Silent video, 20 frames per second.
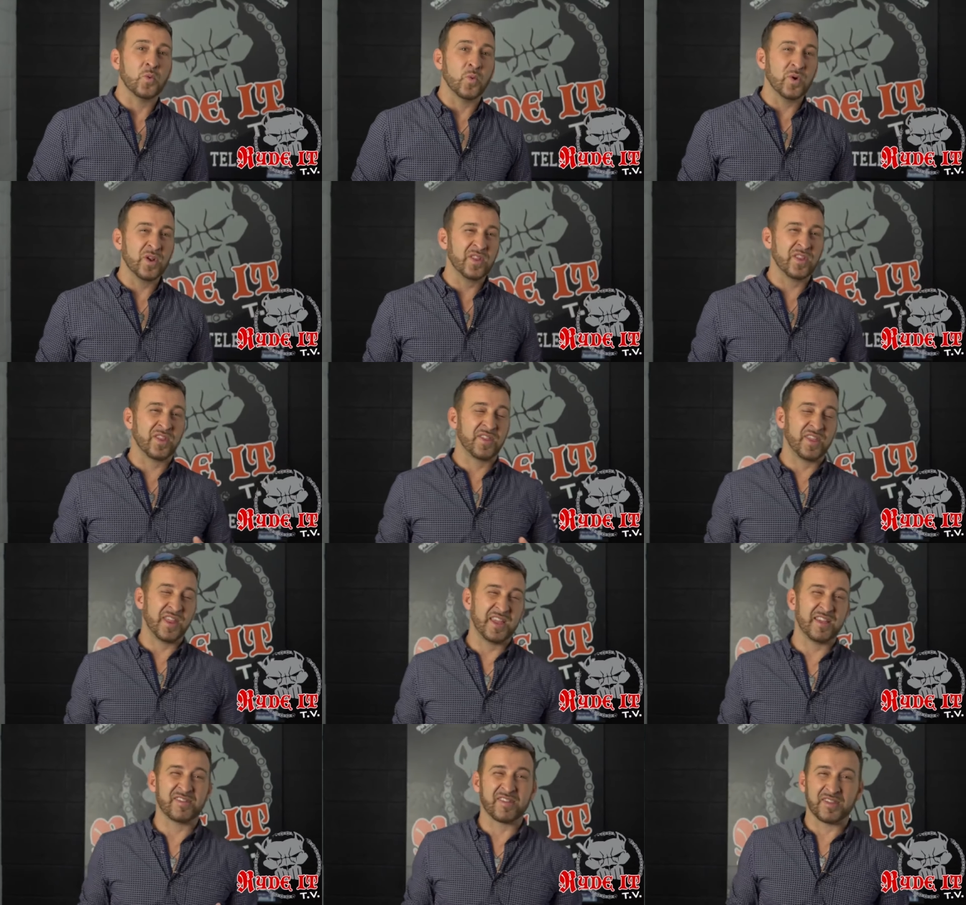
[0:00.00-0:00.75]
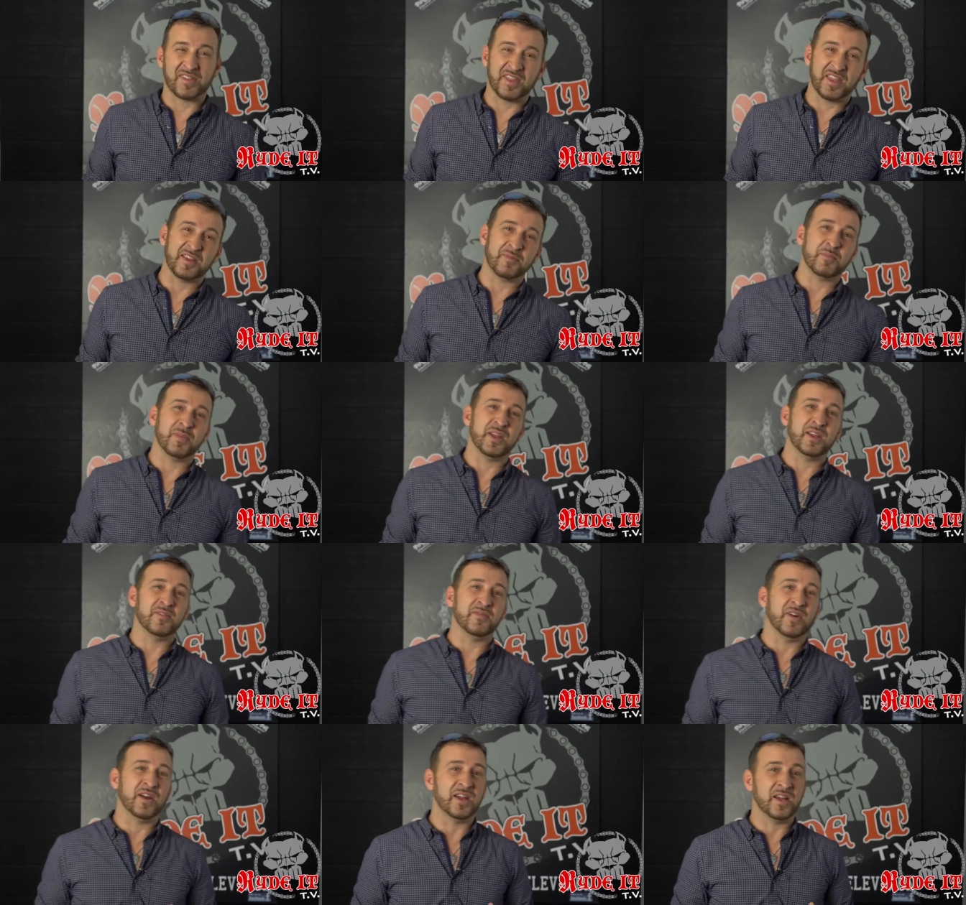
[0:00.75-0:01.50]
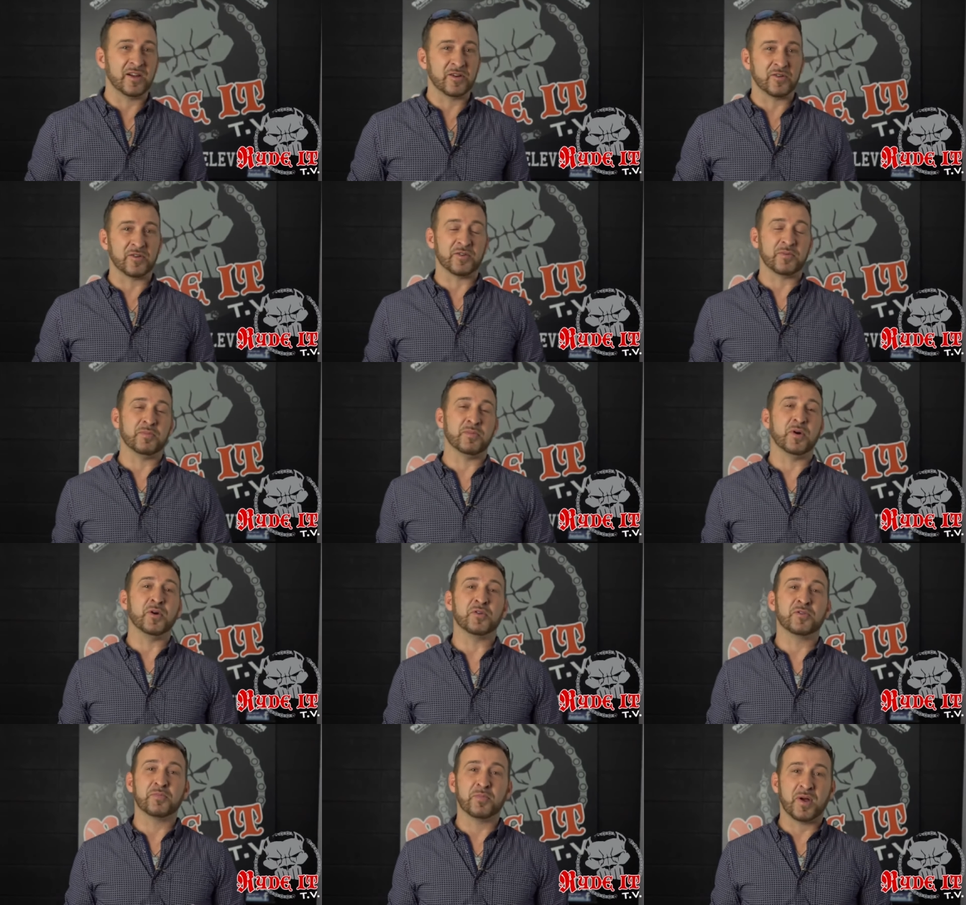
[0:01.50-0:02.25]
One of the things I think made Viagra the
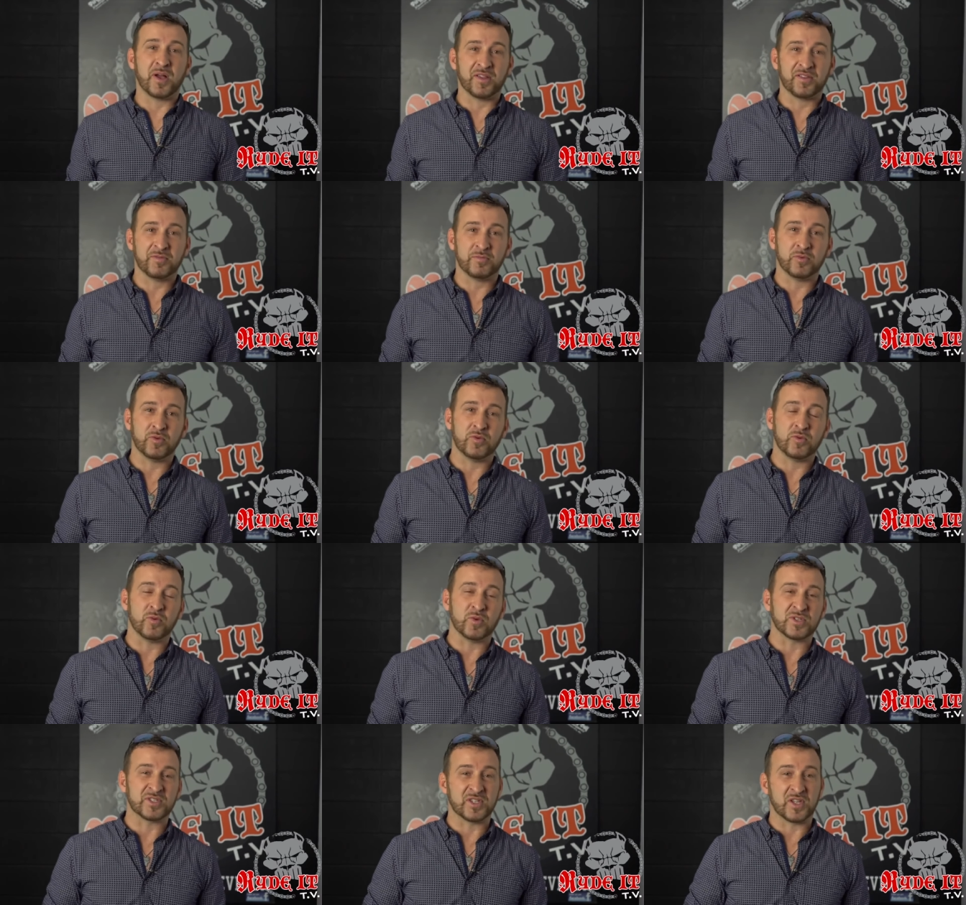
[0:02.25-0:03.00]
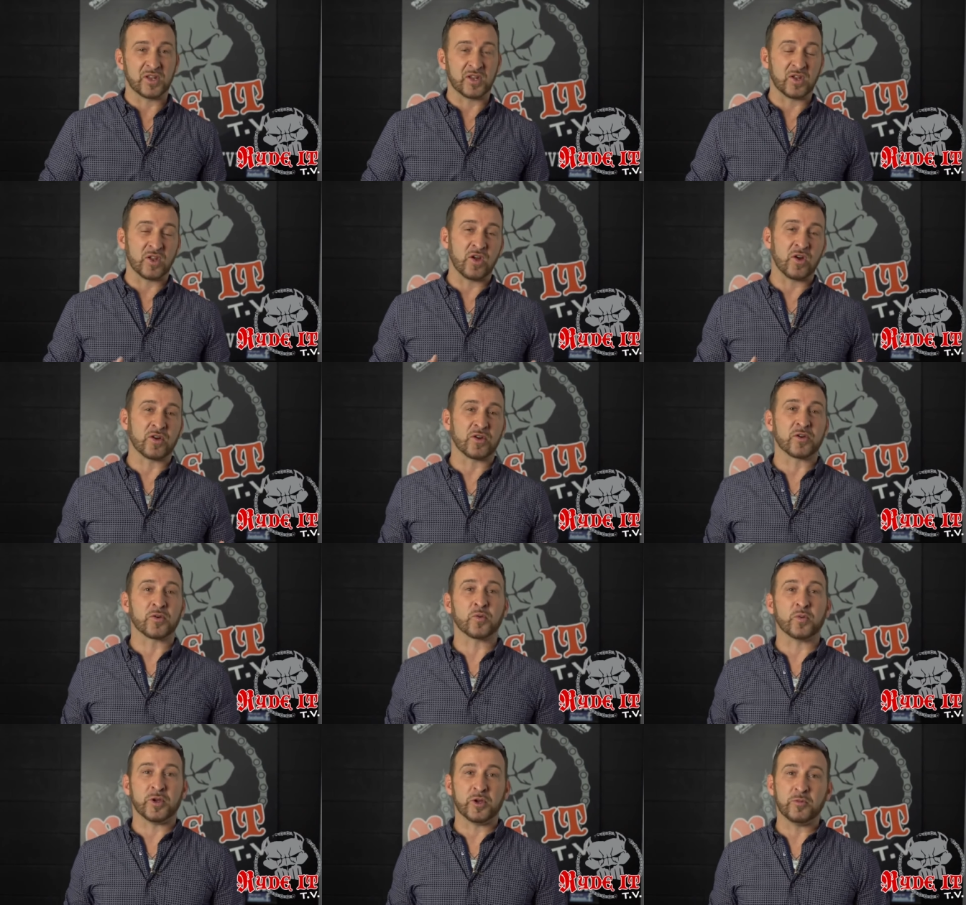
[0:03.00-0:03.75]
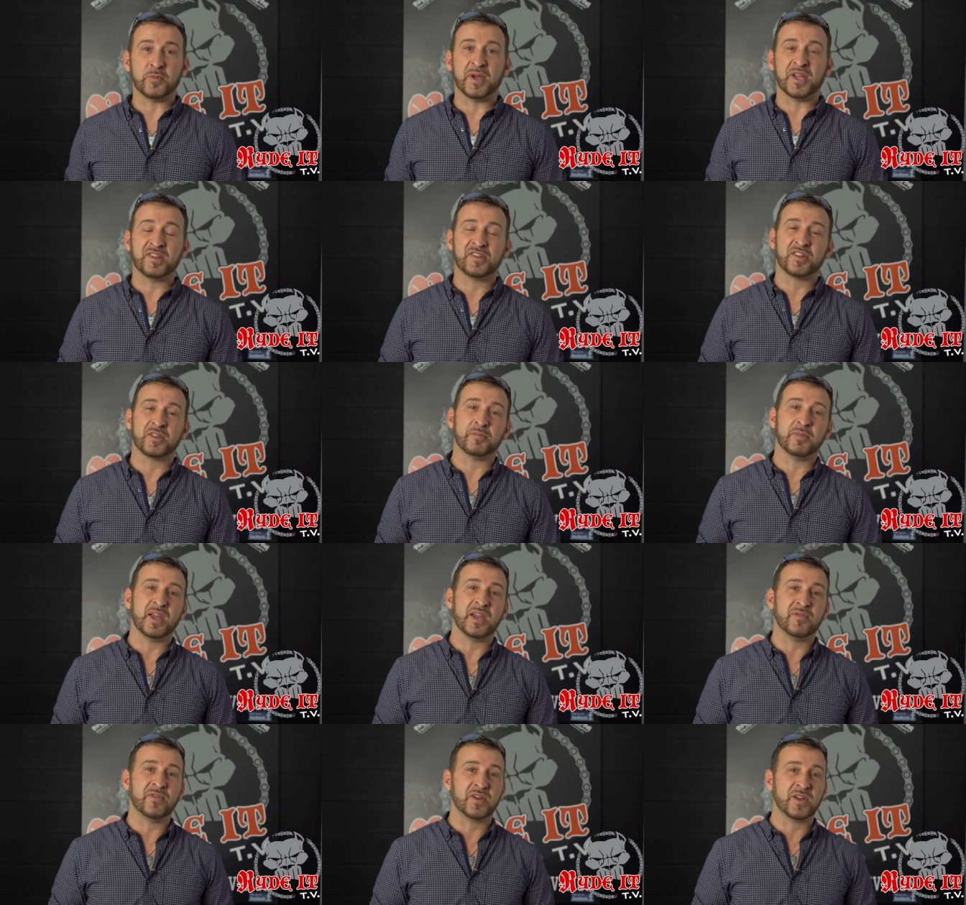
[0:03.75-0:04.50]
most possible was the longer wheelbase of the
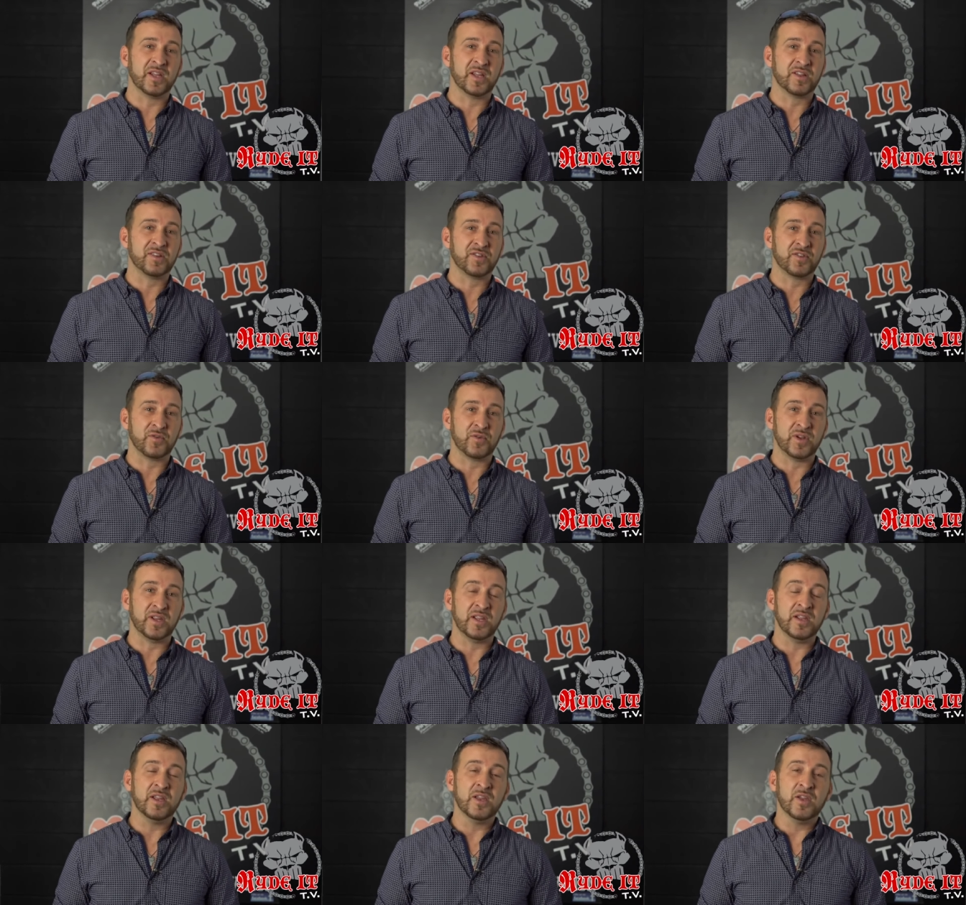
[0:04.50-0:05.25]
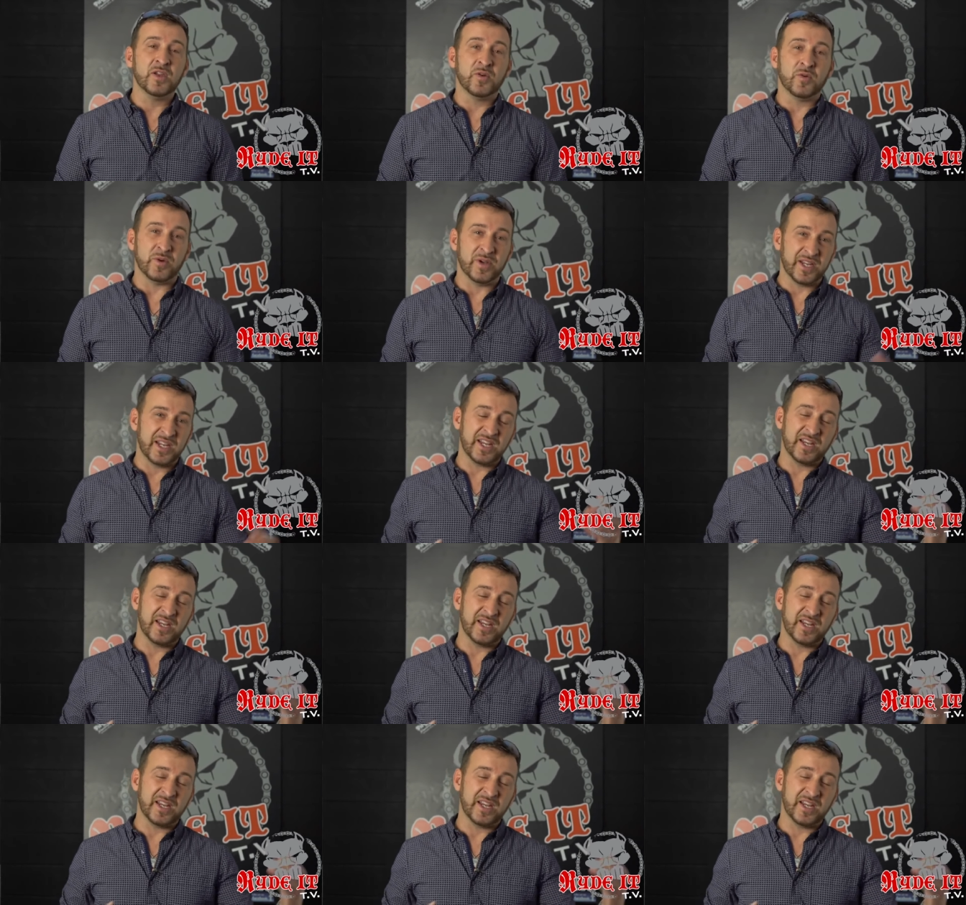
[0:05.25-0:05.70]
Maverick X3. When